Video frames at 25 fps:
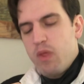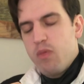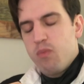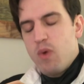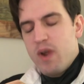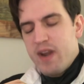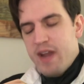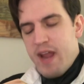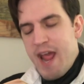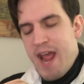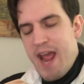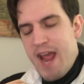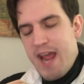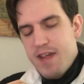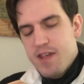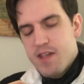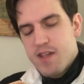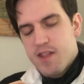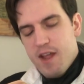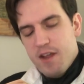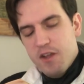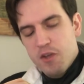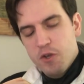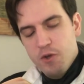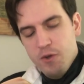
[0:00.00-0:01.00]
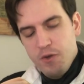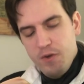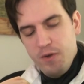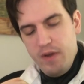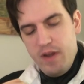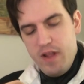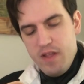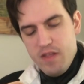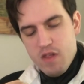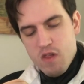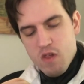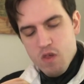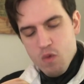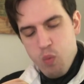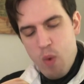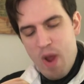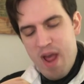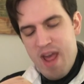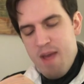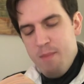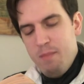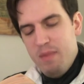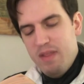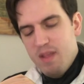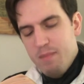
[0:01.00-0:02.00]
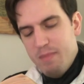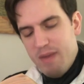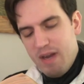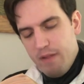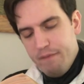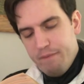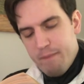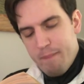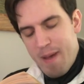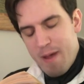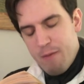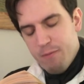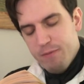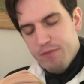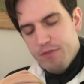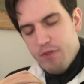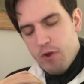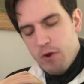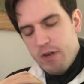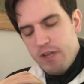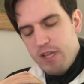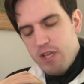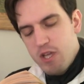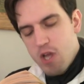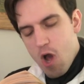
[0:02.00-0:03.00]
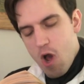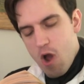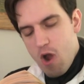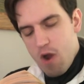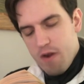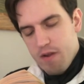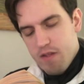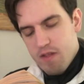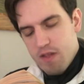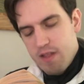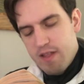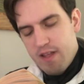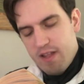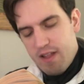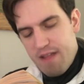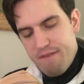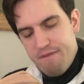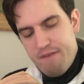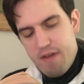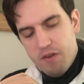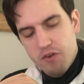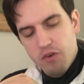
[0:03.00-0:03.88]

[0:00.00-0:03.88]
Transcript: what haste I could and swam in the middle about 30 yards until I felt